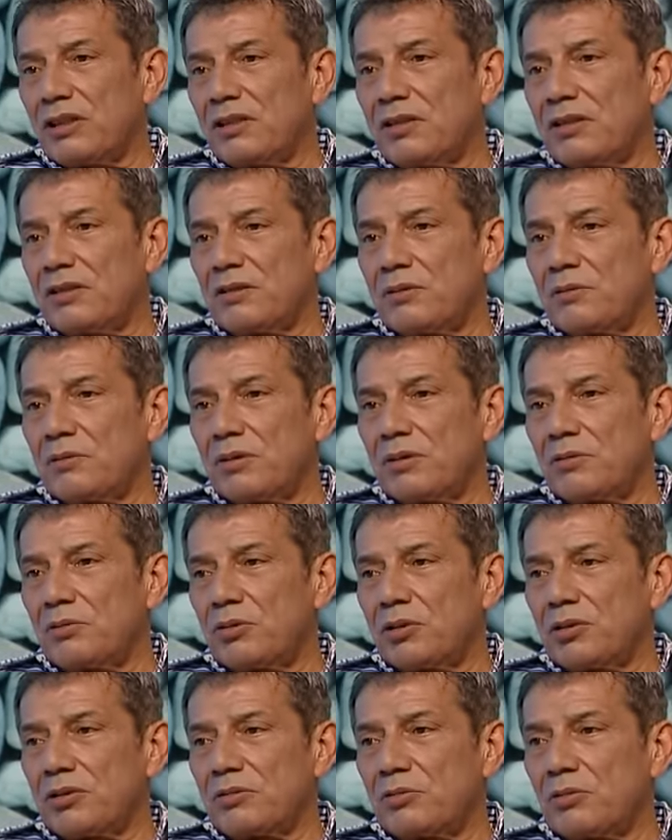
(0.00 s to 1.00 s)
it, it,
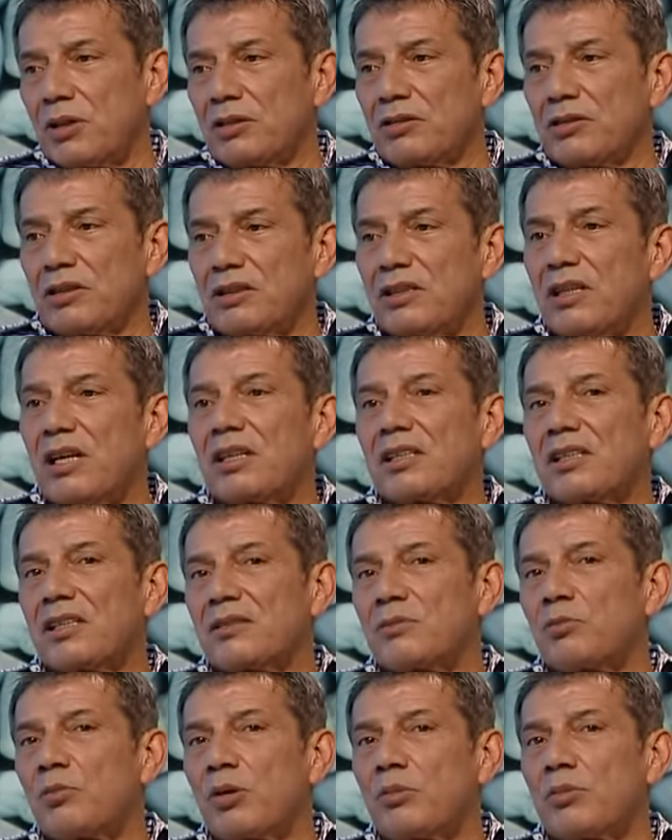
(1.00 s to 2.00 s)
was one of the
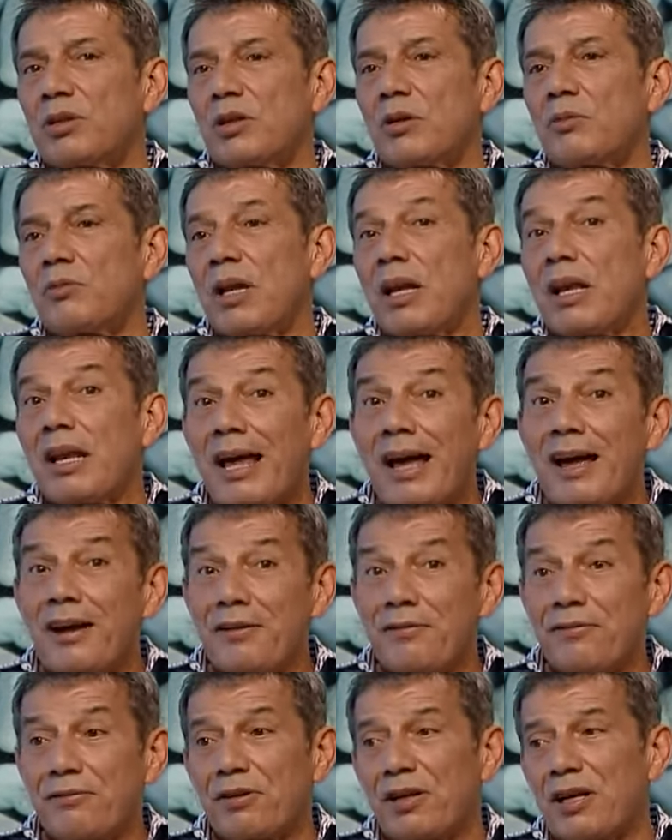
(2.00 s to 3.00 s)
darkest moments of my
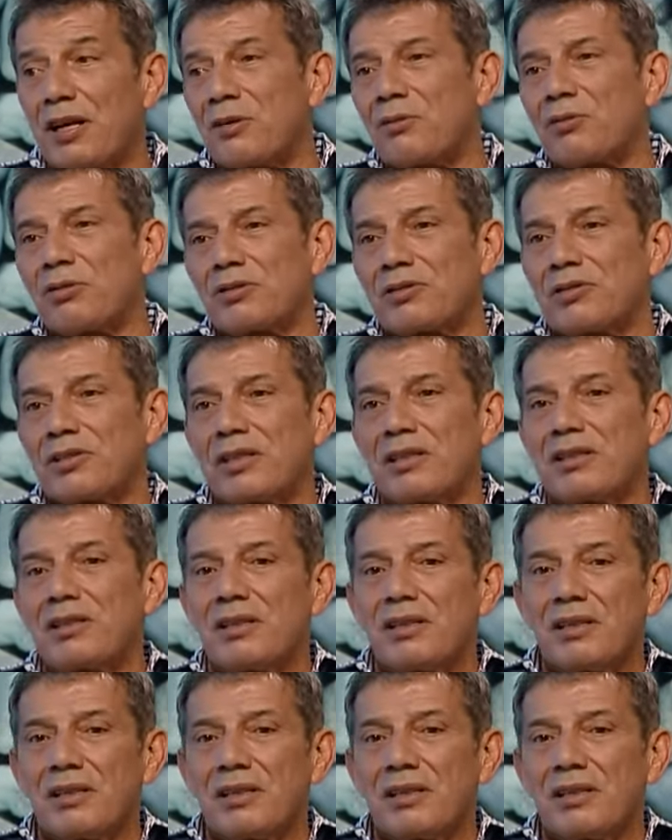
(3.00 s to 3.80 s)
life when I was a,